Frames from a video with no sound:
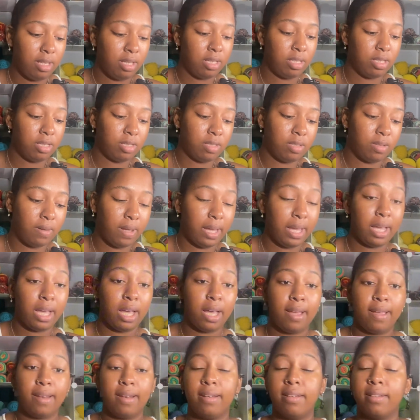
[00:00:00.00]
So I
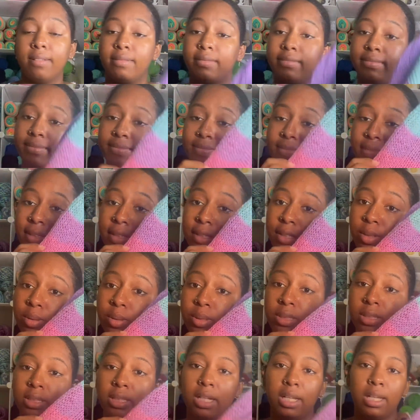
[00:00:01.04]
got
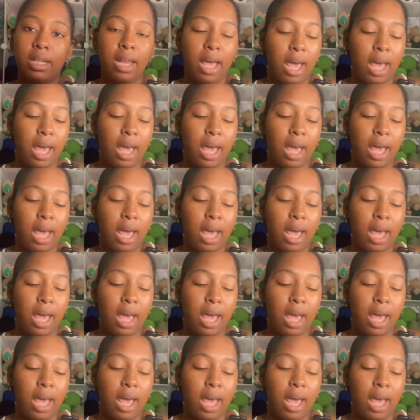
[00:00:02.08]
those done.